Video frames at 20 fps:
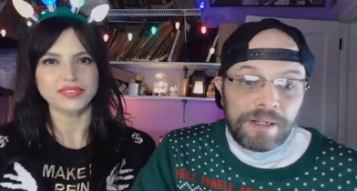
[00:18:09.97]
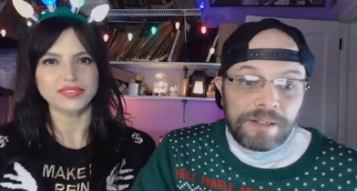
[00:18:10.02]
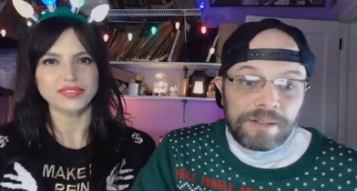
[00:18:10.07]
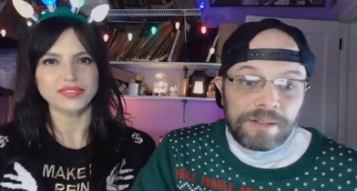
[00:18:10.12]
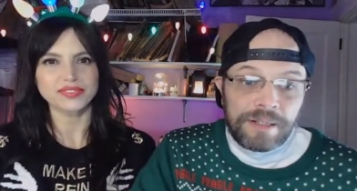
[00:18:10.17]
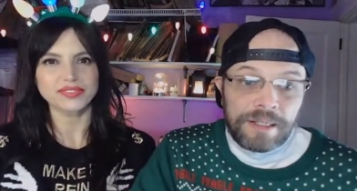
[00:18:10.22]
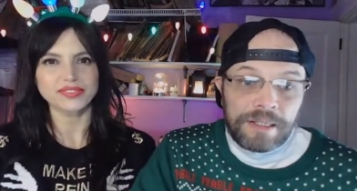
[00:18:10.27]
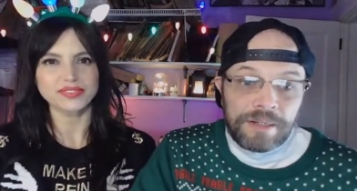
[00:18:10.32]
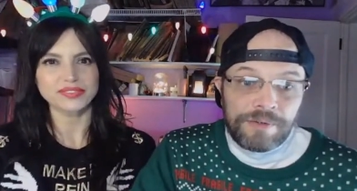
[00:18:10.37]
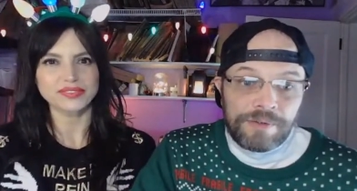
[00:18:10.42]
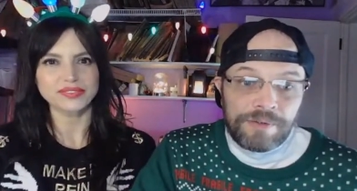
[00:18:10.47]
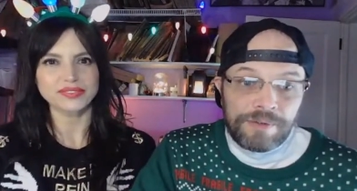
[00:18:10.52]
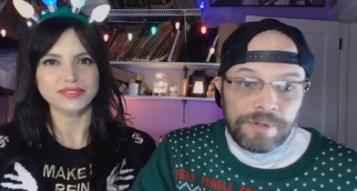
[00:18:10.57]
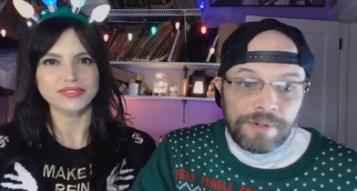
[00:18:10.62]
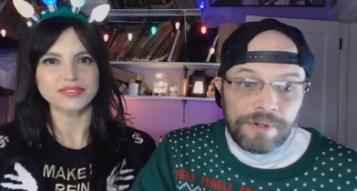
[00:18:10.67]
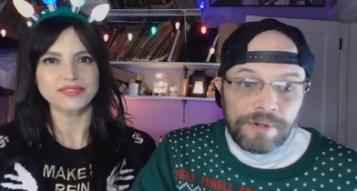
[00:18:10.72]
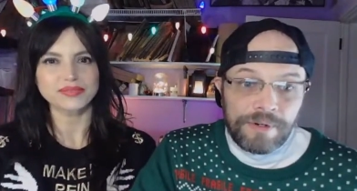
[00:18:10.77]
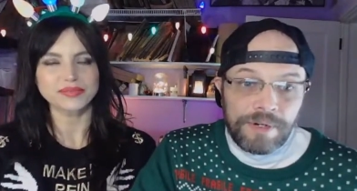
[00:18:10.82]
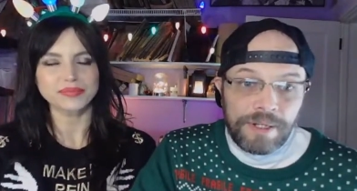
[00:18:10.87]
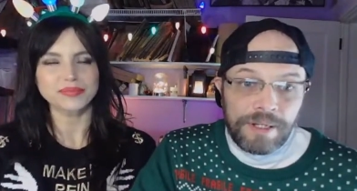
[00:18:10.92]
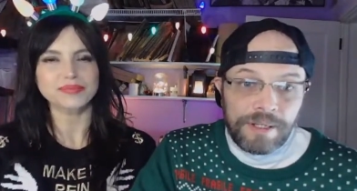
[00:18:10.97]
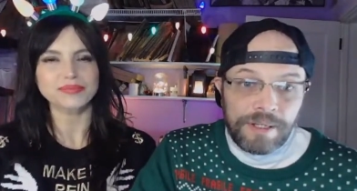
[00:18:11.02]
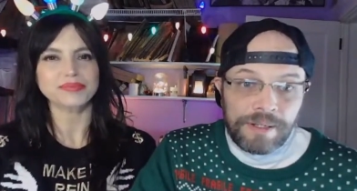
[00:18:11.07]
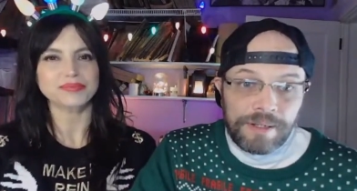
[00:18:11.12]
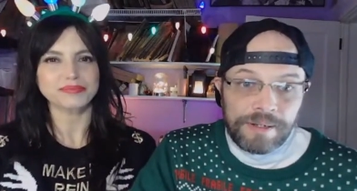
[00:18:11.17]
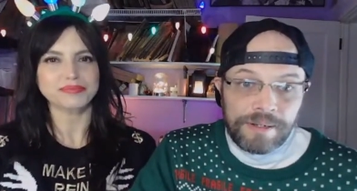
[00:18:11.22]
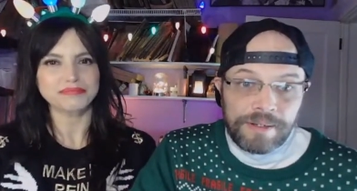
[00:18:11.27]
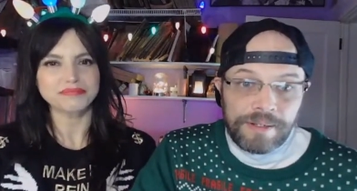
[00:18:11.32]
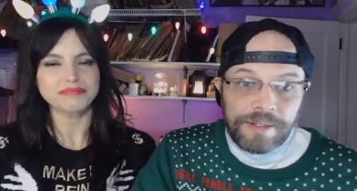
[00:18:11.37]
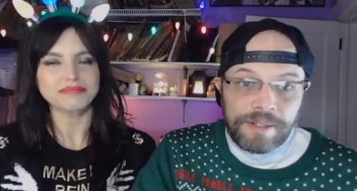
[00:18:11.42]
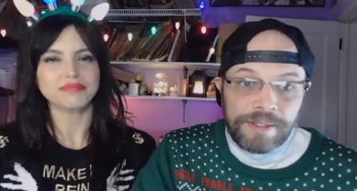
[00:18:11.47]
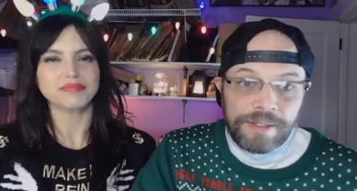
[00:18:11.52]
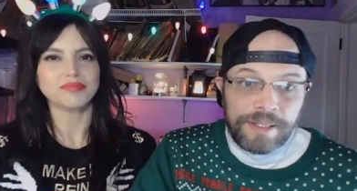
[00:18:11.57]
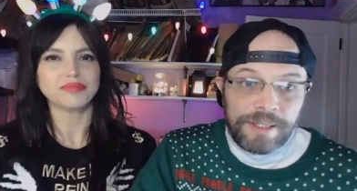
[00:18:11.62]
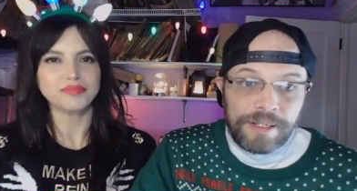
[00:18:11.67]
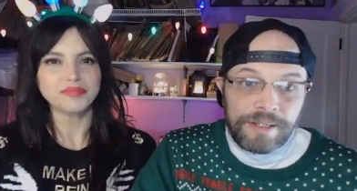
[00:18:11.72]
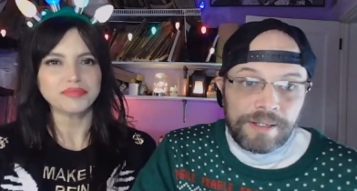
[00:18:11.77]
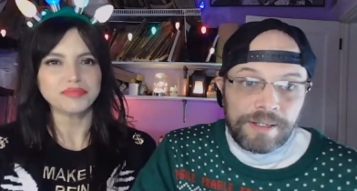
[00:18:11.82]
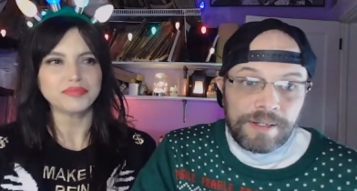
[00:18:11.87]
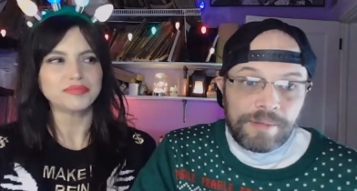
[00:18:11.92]
Speaker 1: saying earlier in
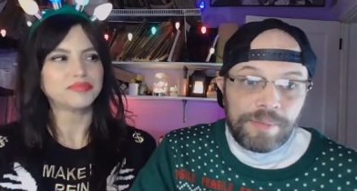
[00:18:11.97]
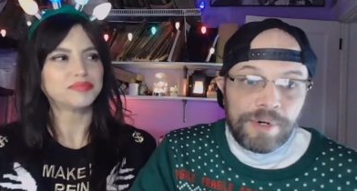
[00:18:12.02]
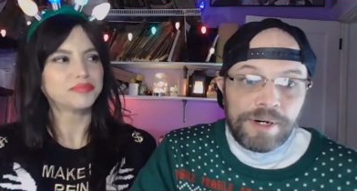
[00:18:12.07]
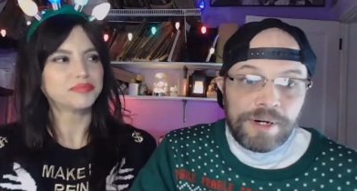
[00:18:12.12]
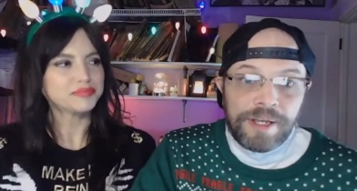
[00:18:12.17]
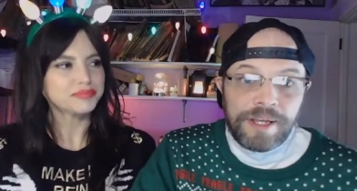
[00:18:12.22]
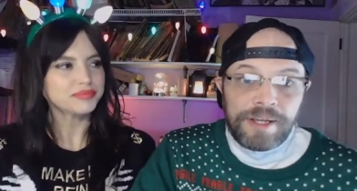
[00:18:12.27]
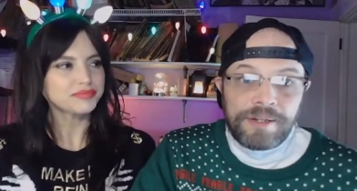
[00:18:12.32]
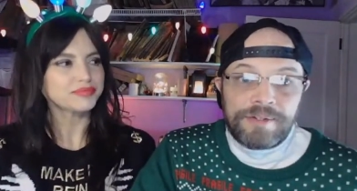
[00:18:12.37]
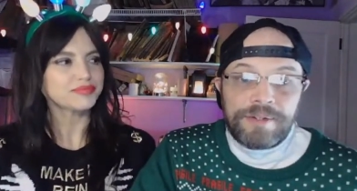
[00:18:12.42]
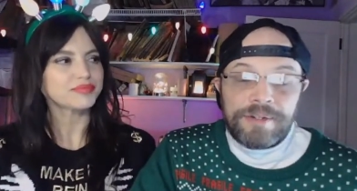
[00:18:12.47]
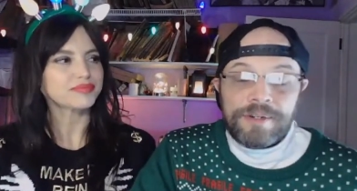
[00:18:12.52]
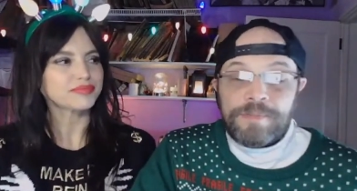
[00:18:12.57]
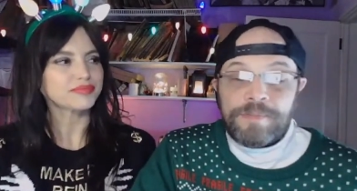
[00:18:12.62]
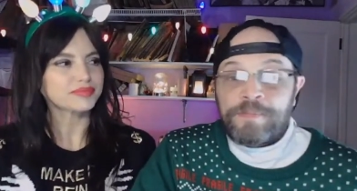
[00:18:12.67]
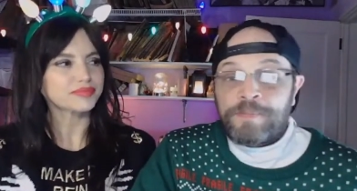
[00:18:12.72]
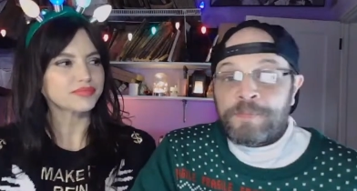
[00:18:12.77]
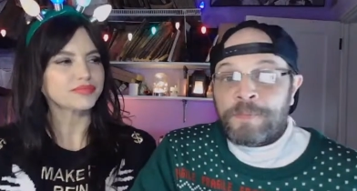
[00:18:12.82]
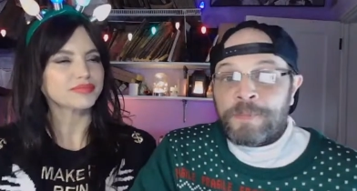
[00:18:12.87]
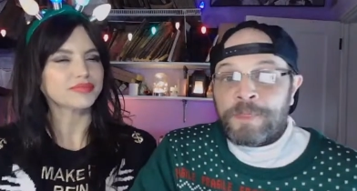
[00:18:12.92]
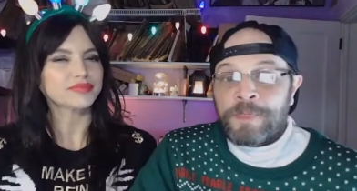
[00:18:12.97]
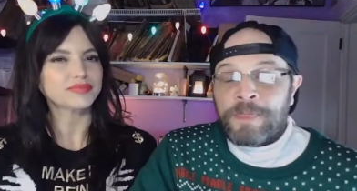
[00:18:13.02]
the broadcast here.